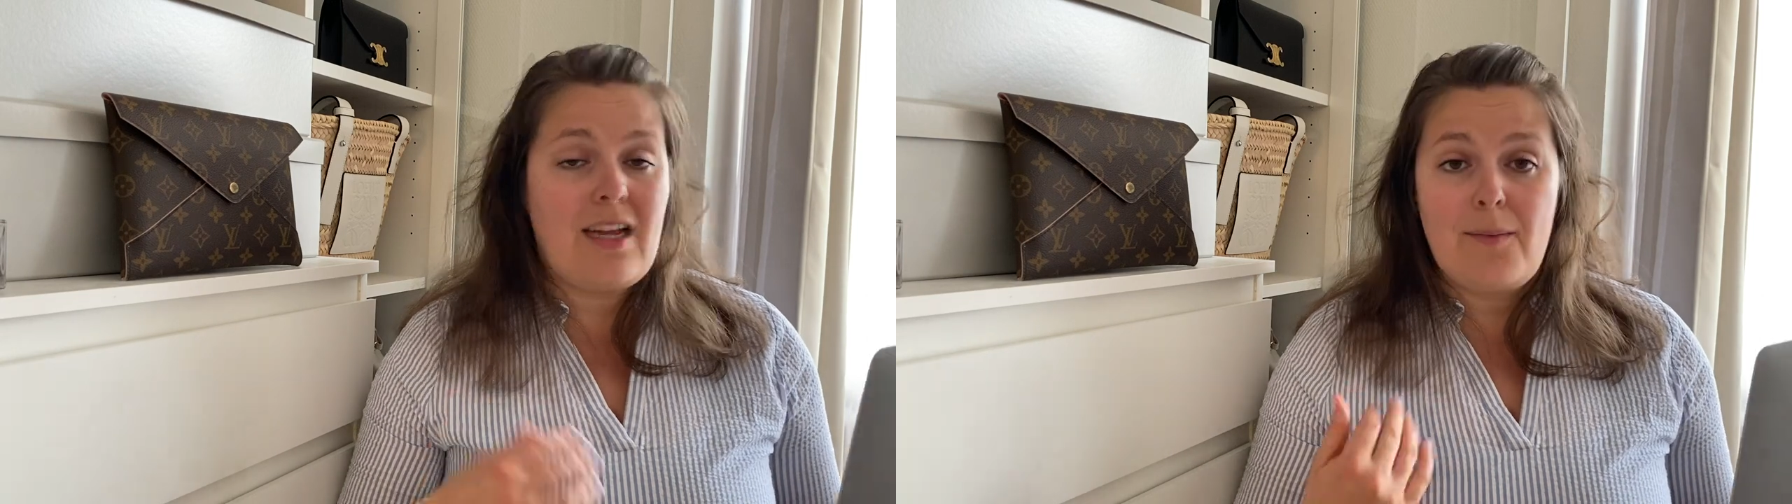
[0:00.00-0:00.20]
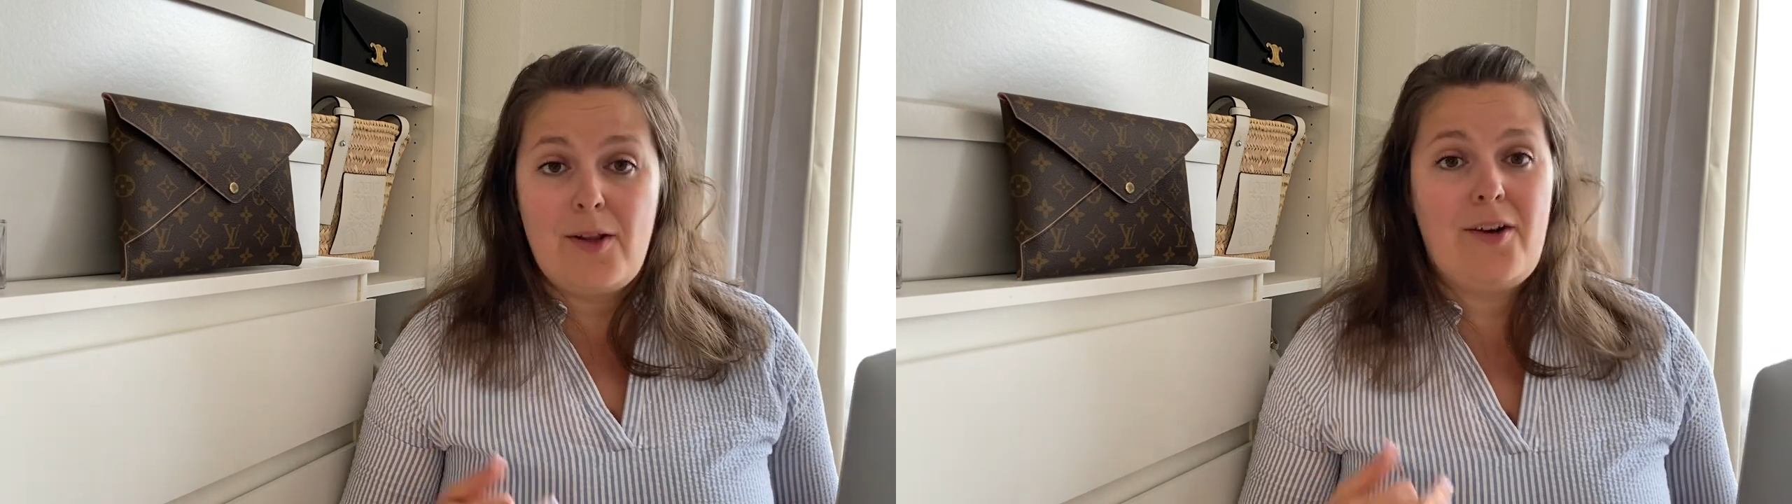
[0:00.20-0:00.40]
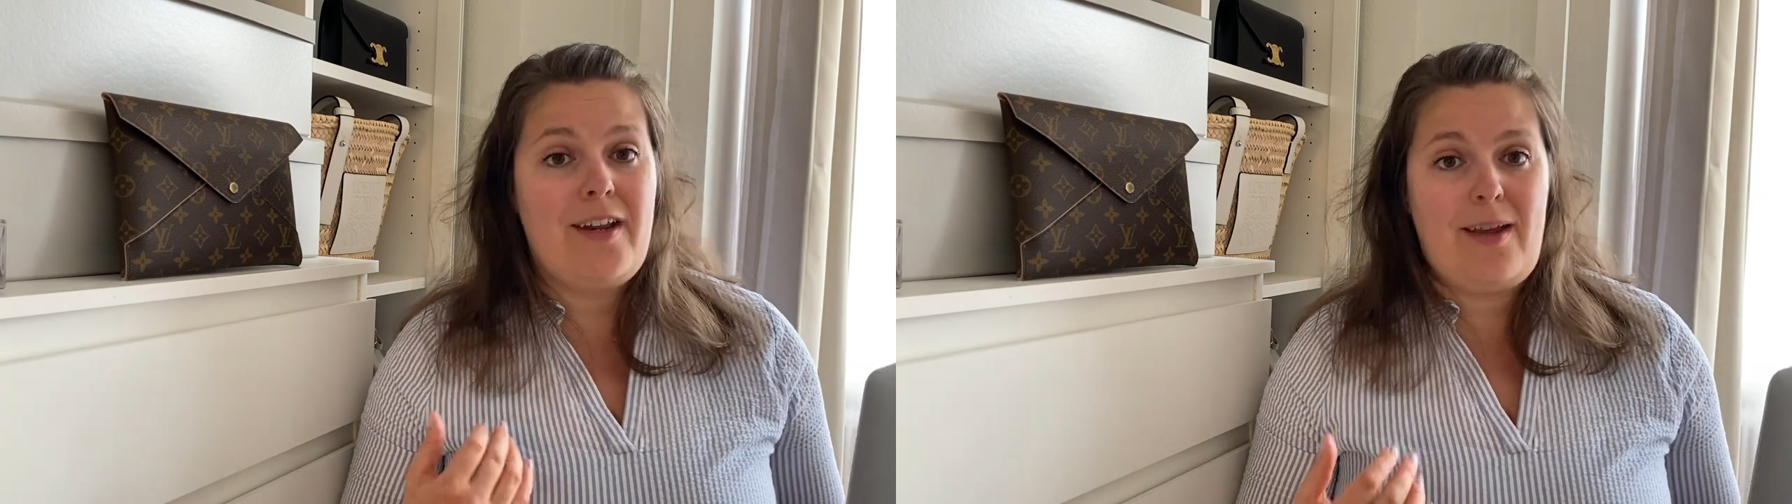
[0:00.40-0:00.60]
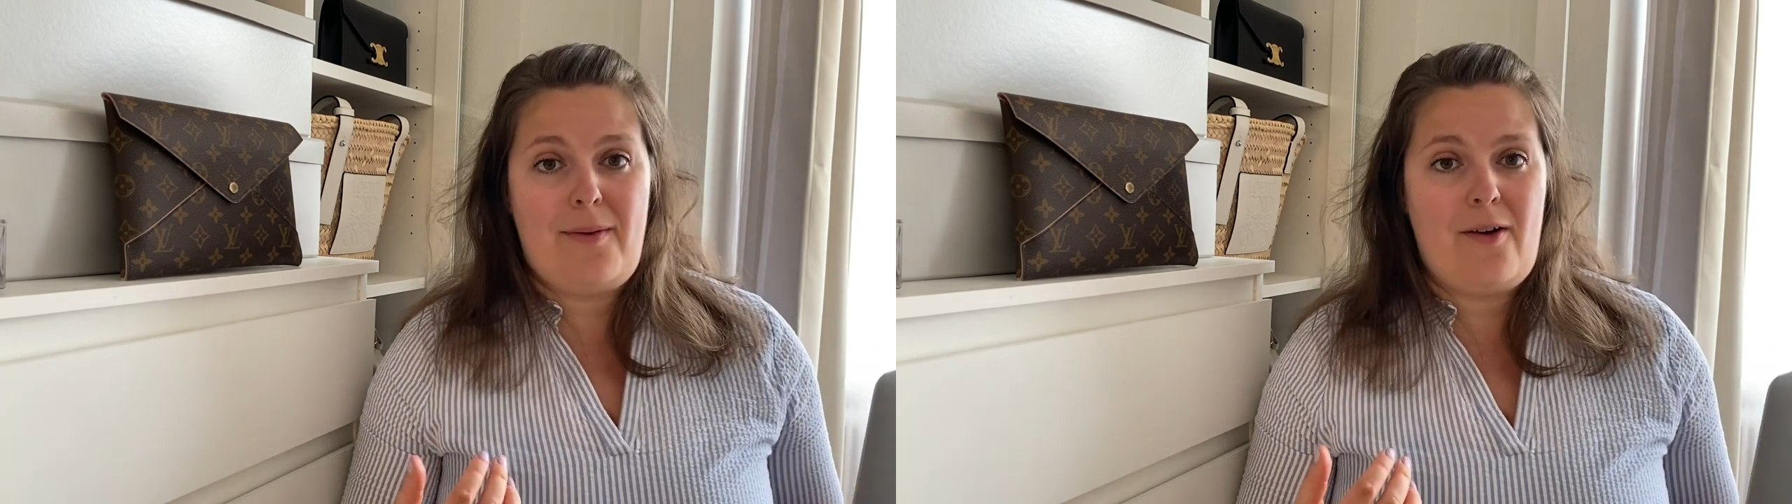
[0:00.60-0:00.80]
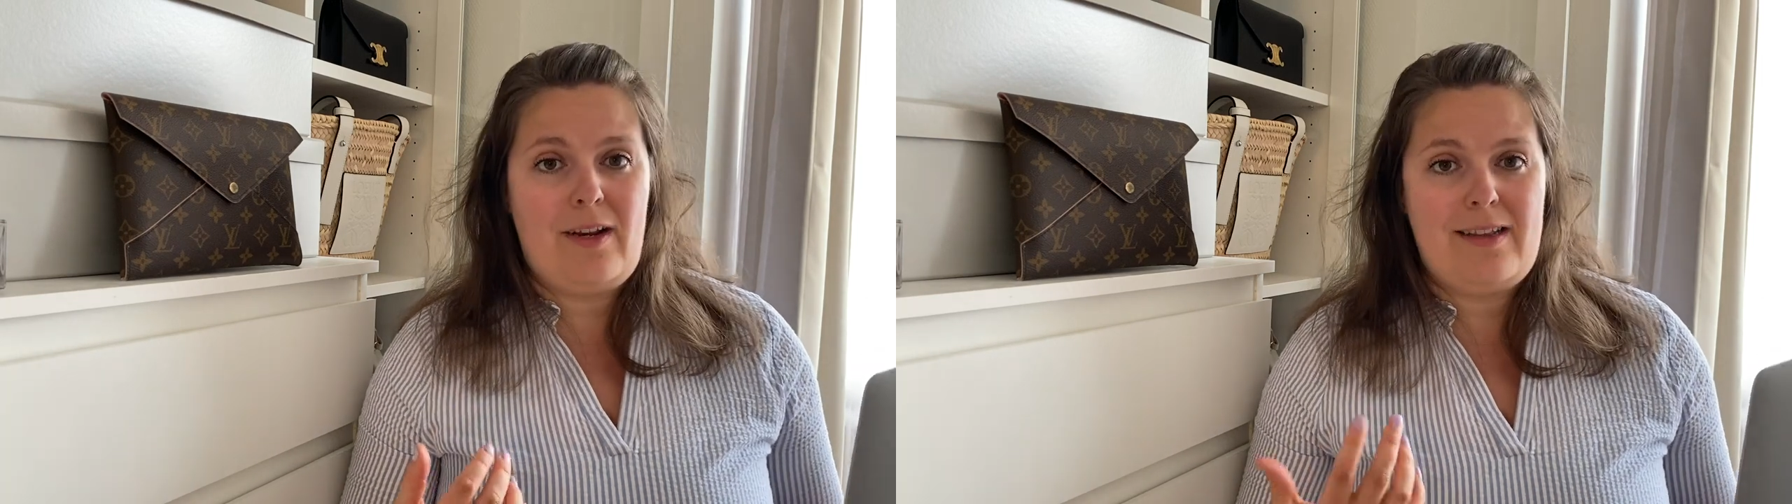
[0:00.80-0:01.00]
I'm learning
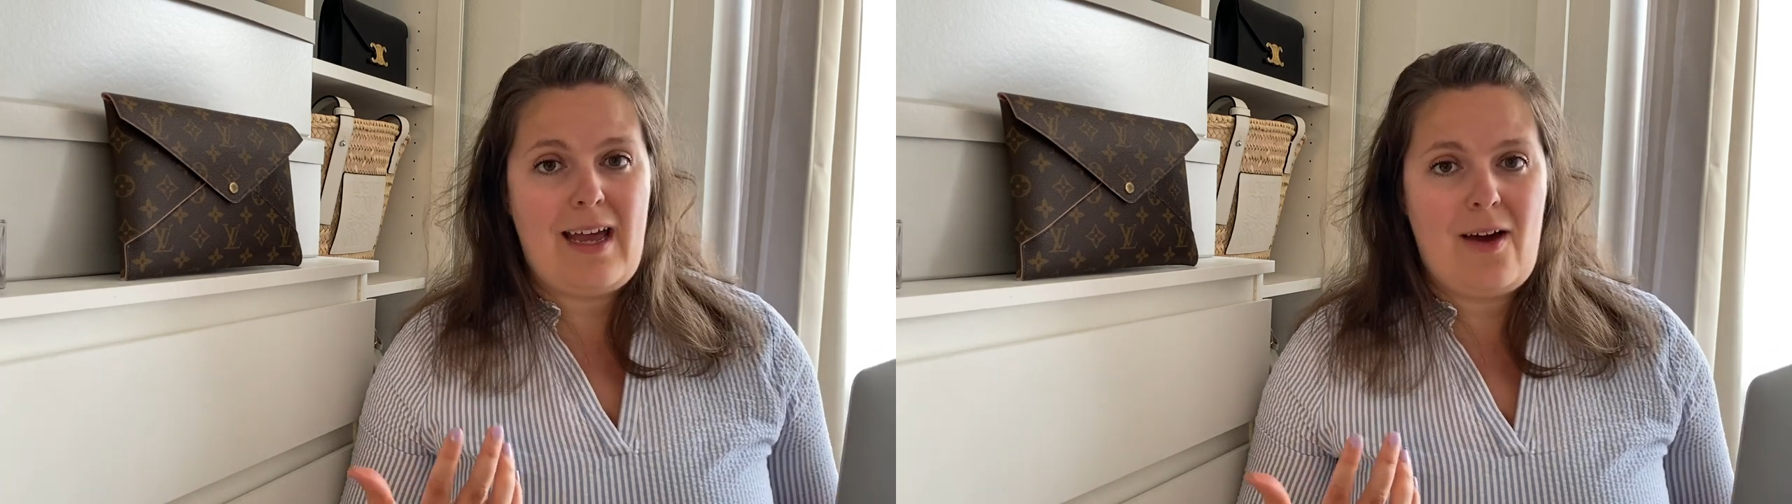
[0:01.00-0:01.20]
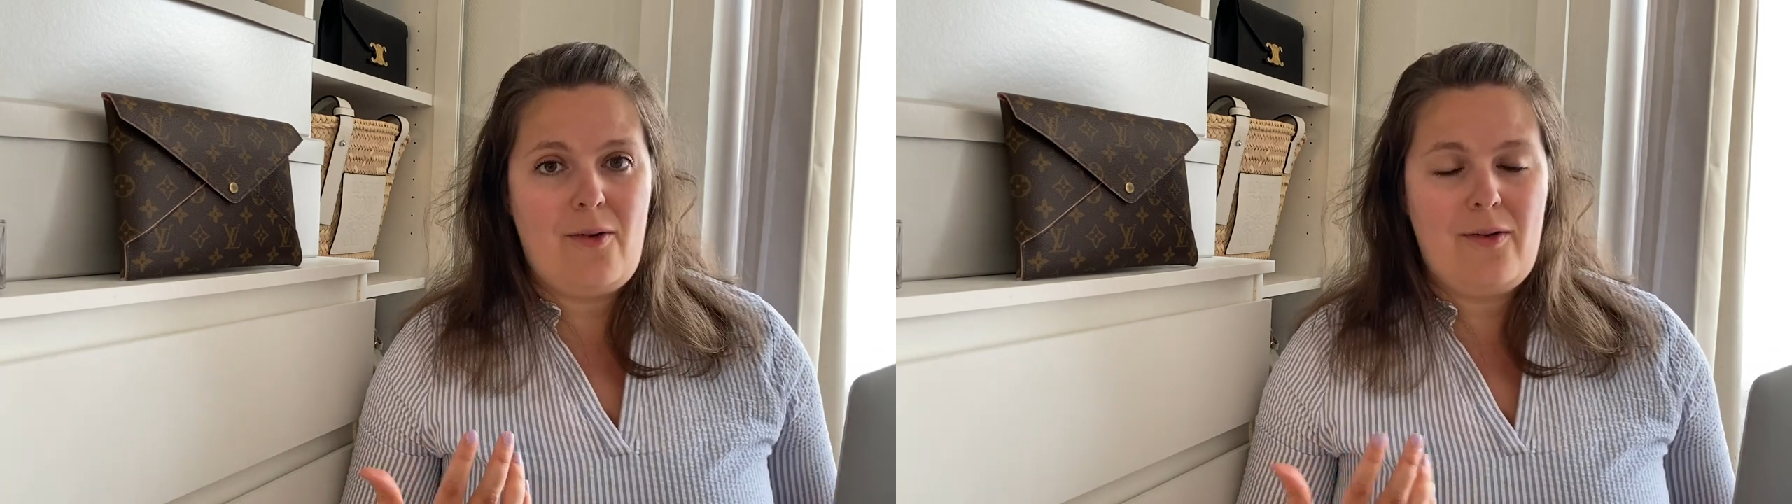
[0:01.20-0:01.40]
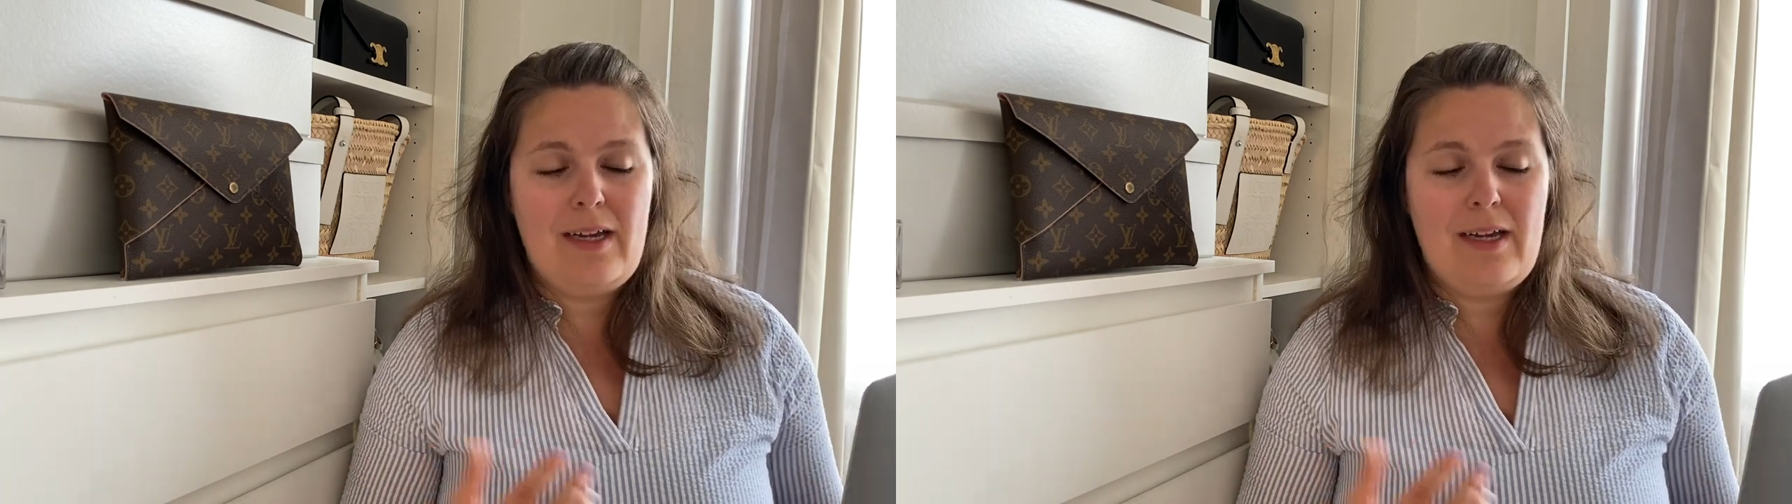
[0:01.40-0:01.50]
about it now.